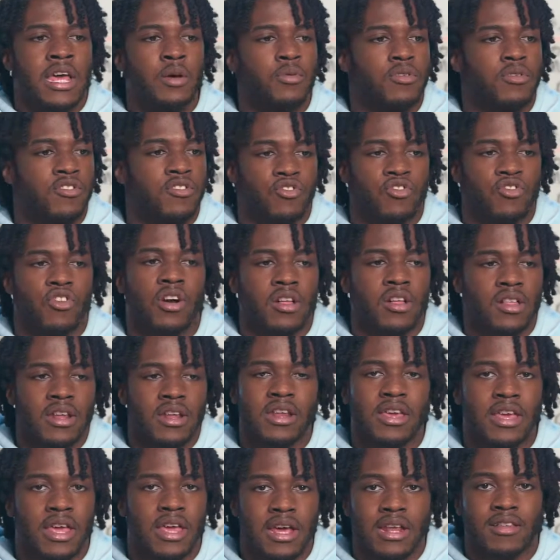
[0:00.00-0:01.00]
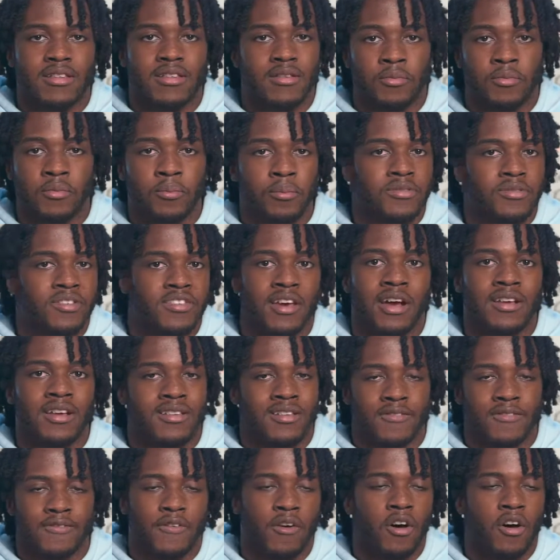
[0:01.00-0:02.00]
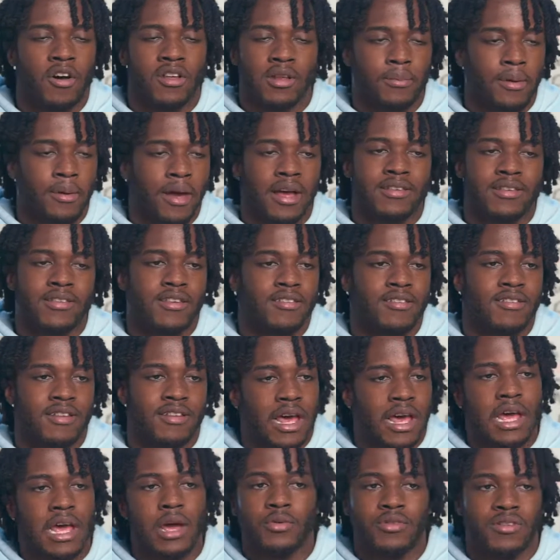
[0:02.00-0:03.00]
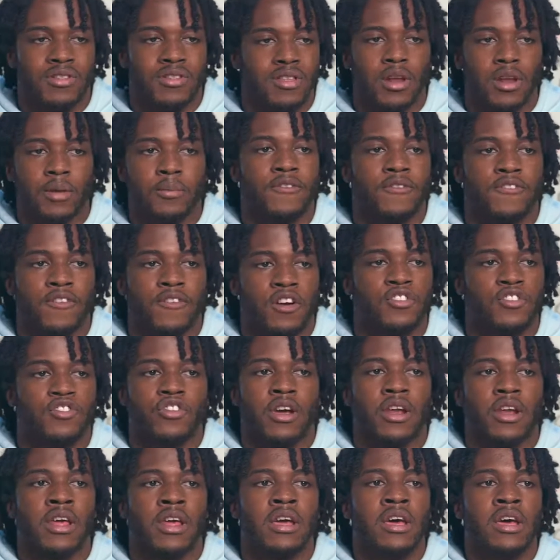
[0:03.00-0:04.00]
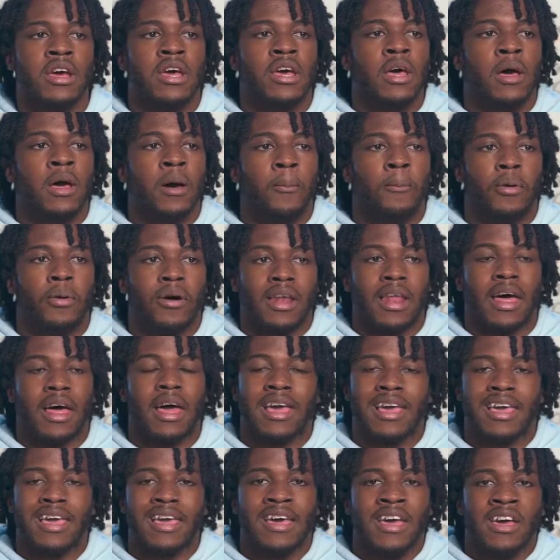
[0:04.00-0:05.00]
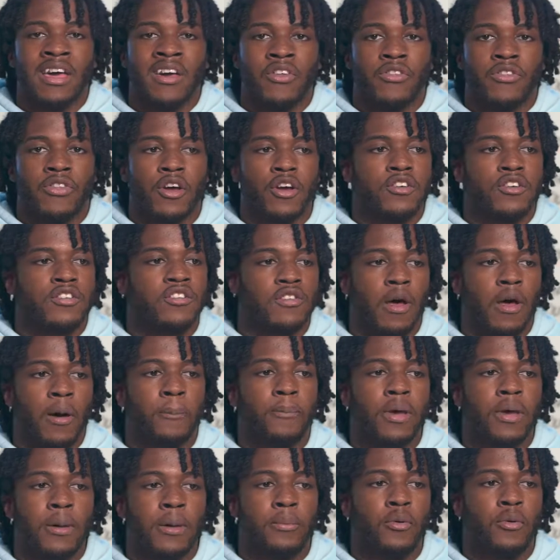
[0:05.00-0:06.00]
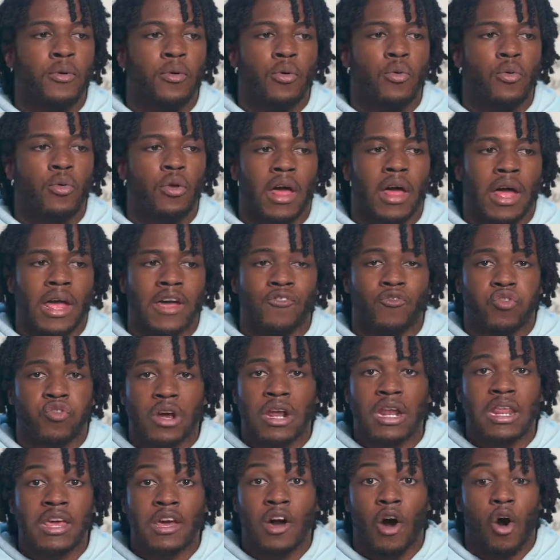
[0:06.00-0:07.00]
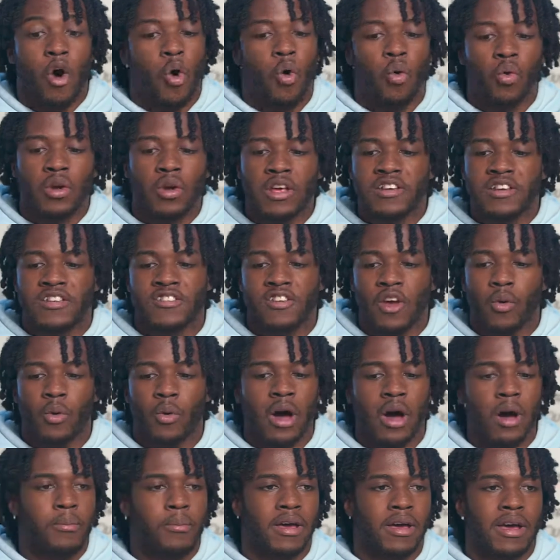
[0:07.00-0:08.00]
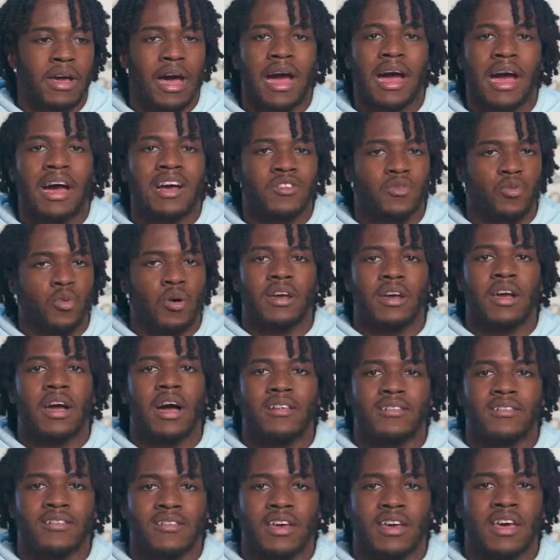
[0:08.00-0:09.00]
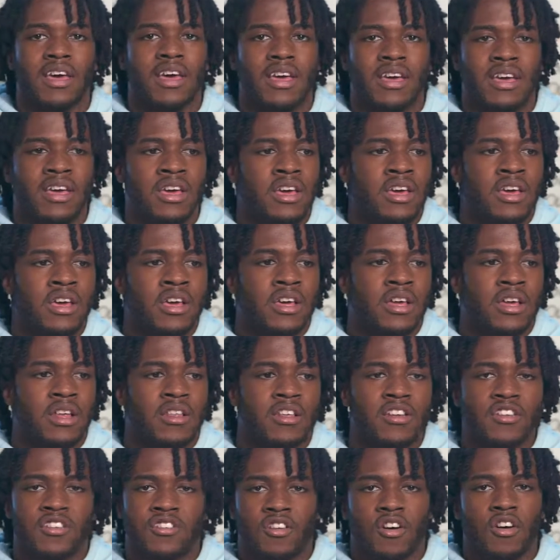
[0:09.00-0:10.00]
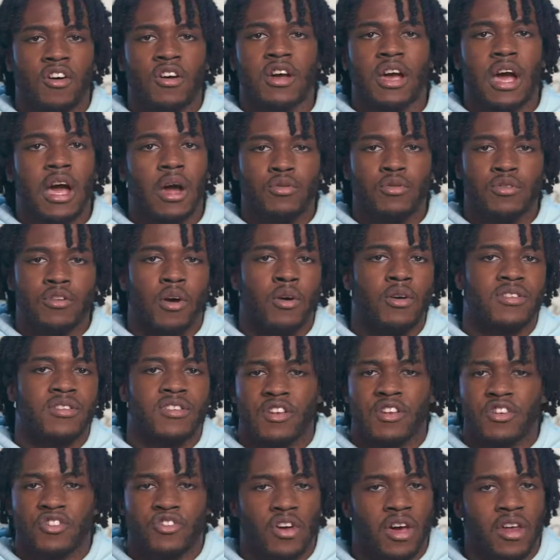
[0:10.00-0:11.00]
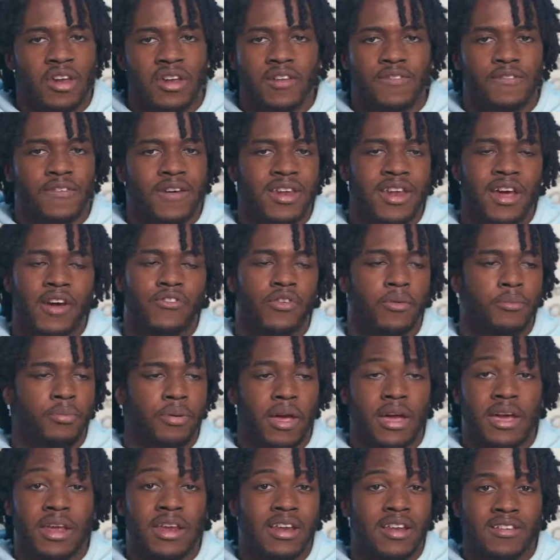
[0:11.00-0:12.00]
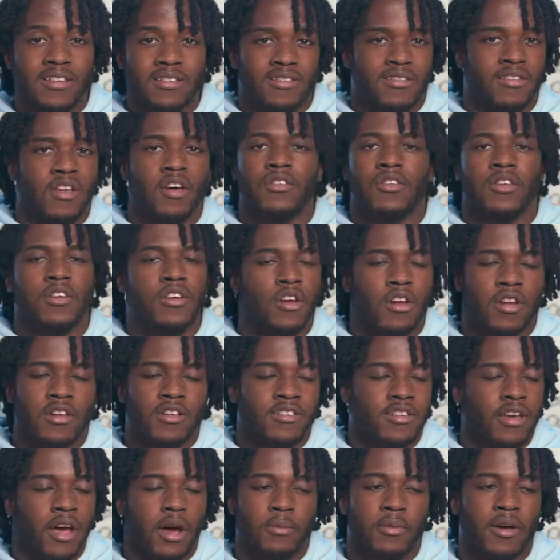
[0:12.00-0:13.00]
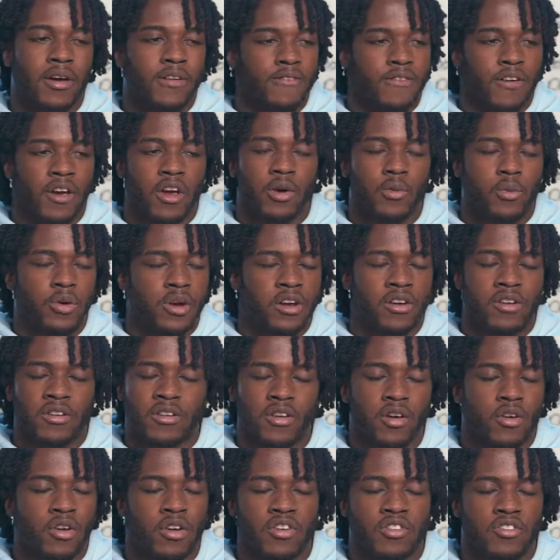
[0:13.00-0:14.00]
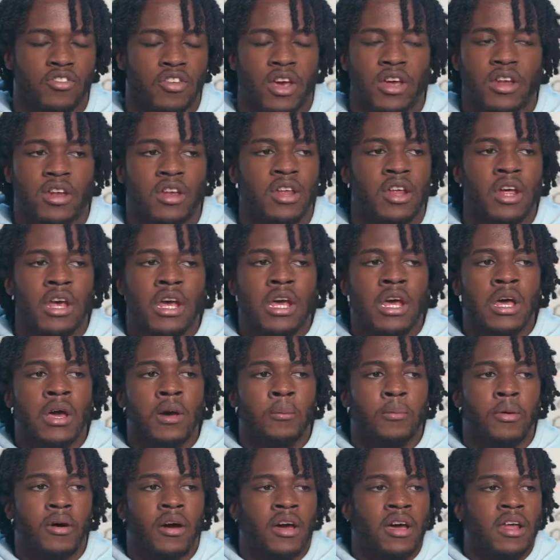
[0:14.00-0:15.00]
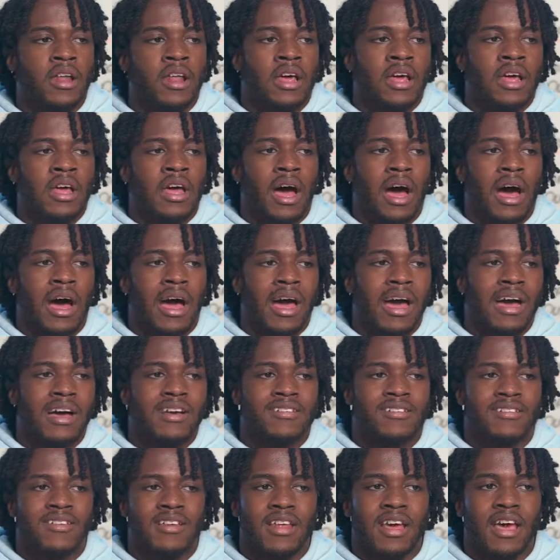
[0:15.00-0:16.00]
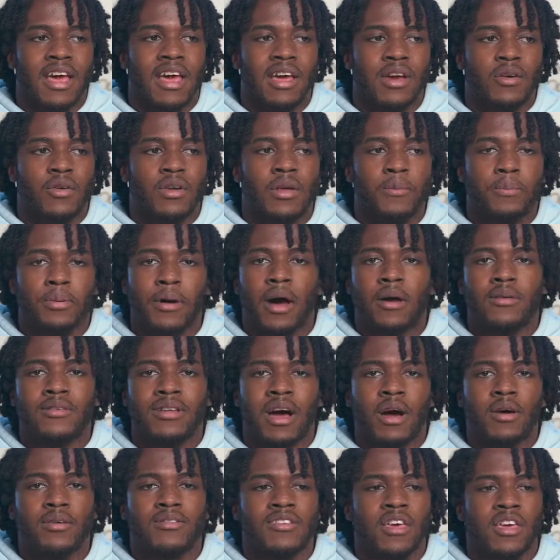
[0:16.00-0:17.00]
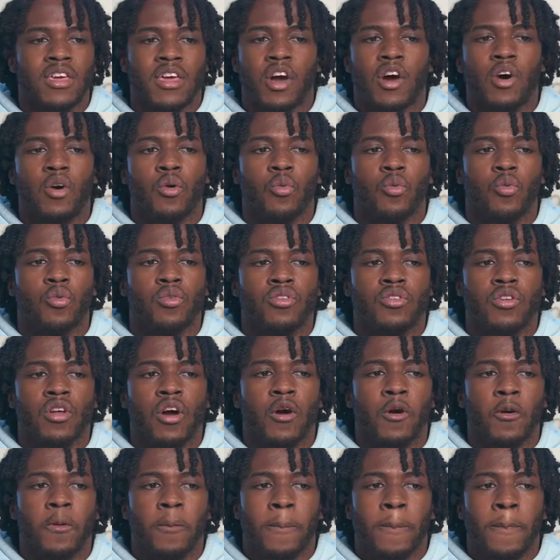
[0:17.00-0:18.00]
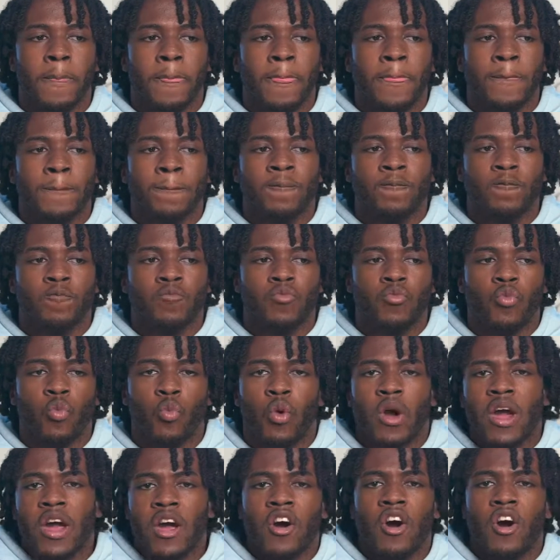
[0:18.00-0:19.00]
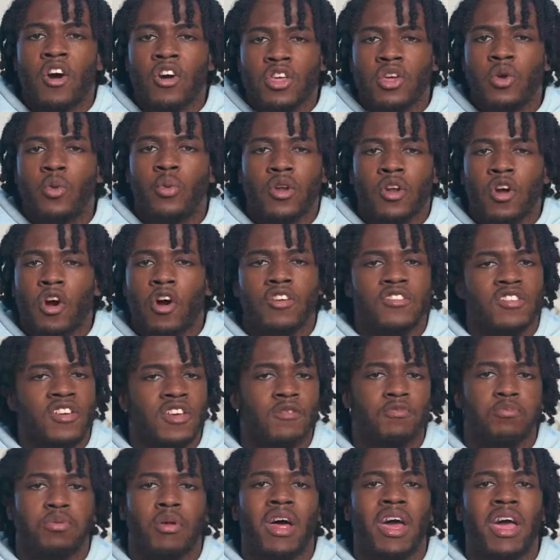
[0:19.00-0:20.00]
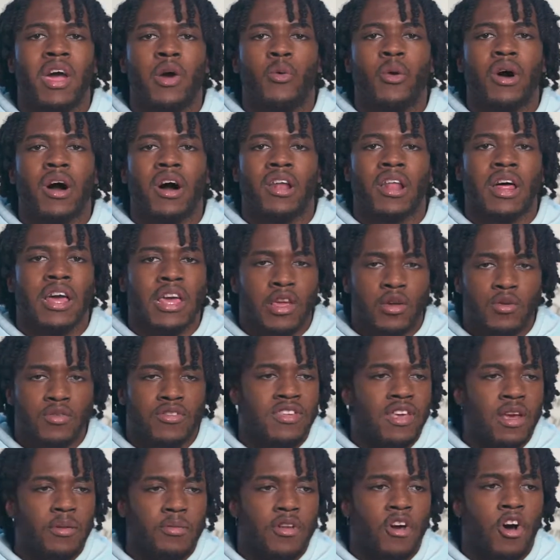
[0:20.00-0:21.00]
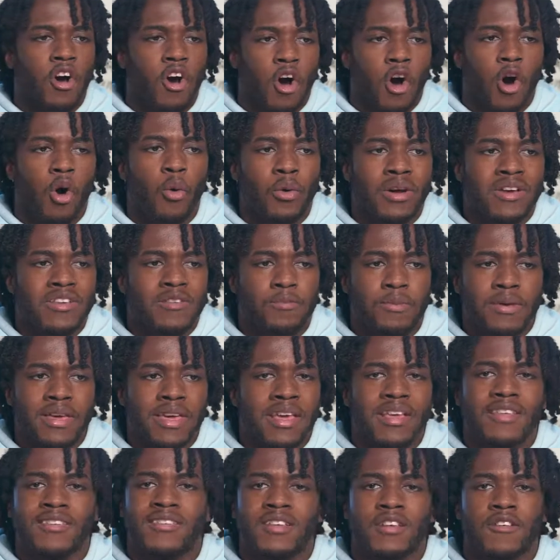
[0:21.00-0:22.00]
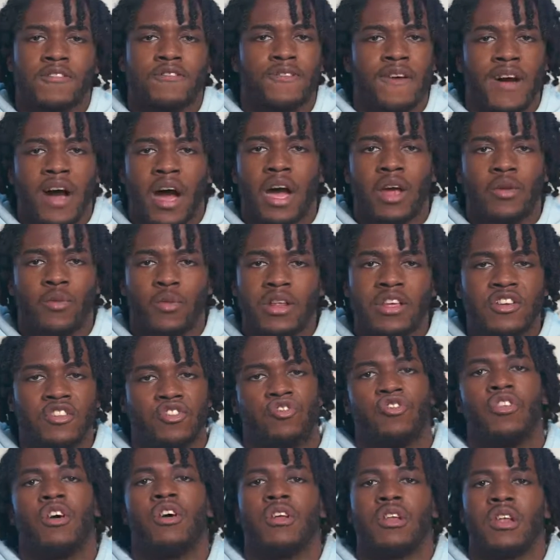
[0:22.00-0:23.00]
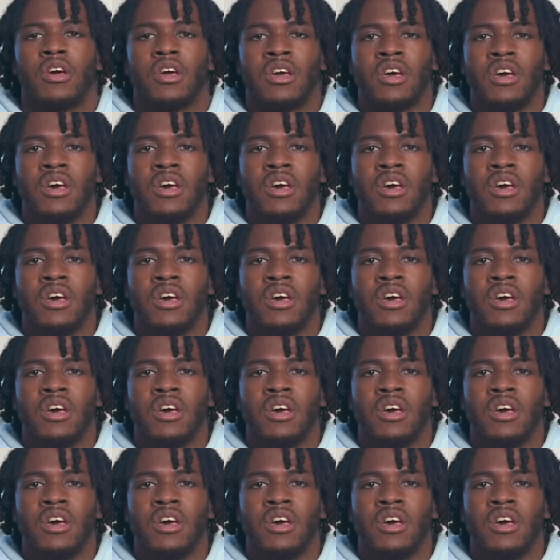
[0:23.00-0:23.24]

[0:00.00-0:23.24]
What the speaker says: was struggling to get some shots to fall at the basket tonight. It was a little bit frustrating. But, like, there's some people who, like, really only show up. Like, I asked one guy today, the John guy who's always in here trying to defend Alfred Payton, and he still did it on the timeline. Very weird. Don't understand it. But I asked today when he popped, I was like, yo, you know, where are you when RJ's playing well? Like, you seem to always be easy to find when he's struggling.